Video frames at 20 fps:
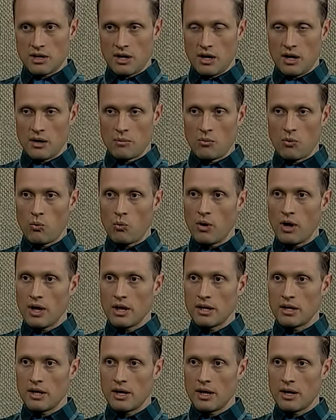
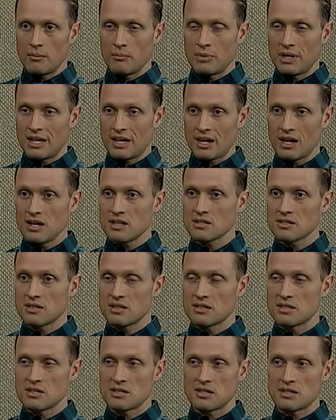One, because
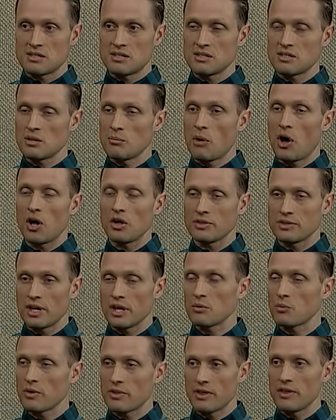this is a system all
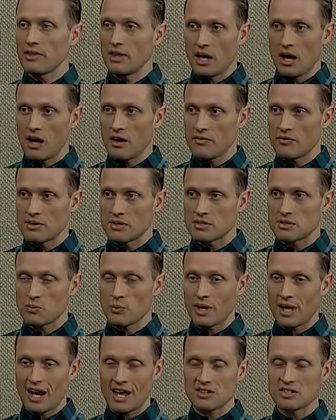done within the office,
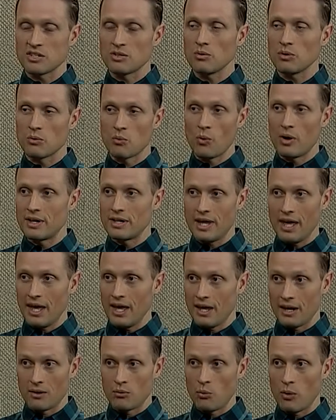we can actually do it in one
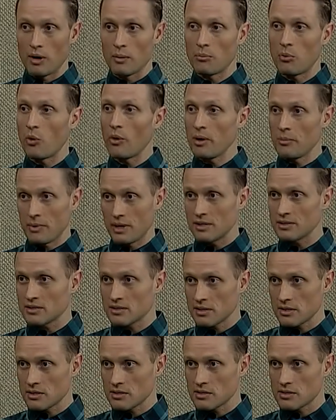day and in one appointment.
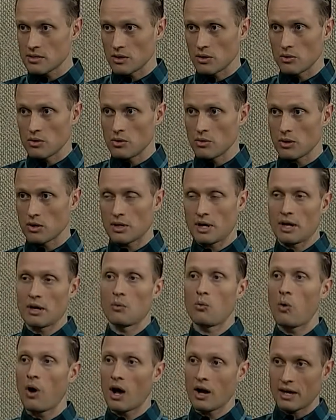So you could kind
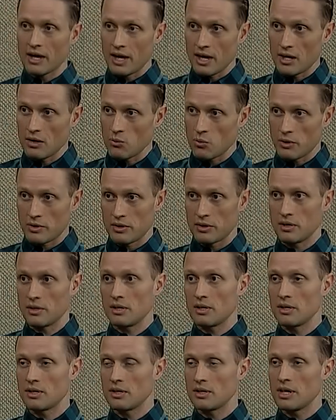of walk in with
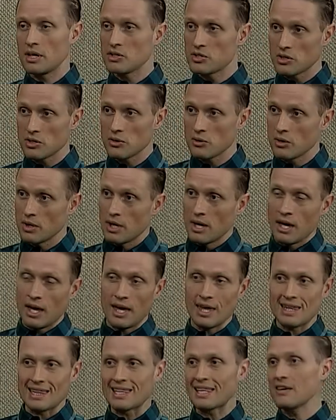an issue
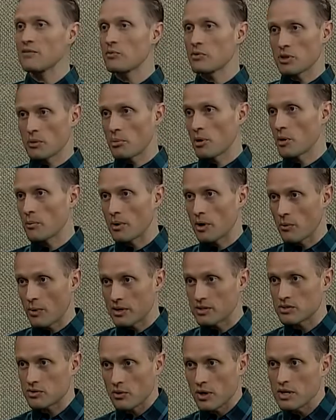and leave with a permanent
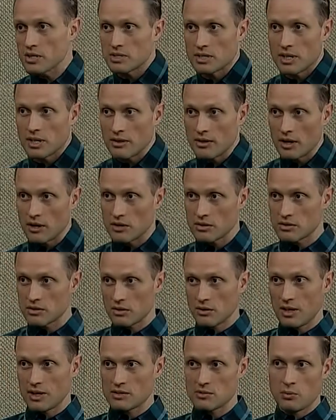restoration in there. Okay.
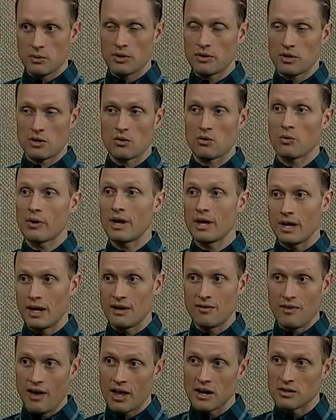So that's one of the great
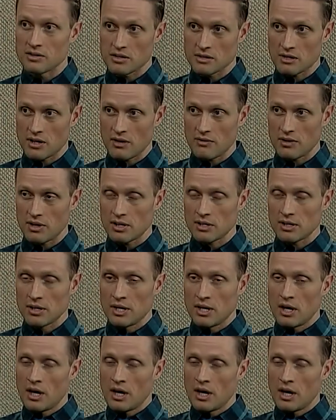advantages of it.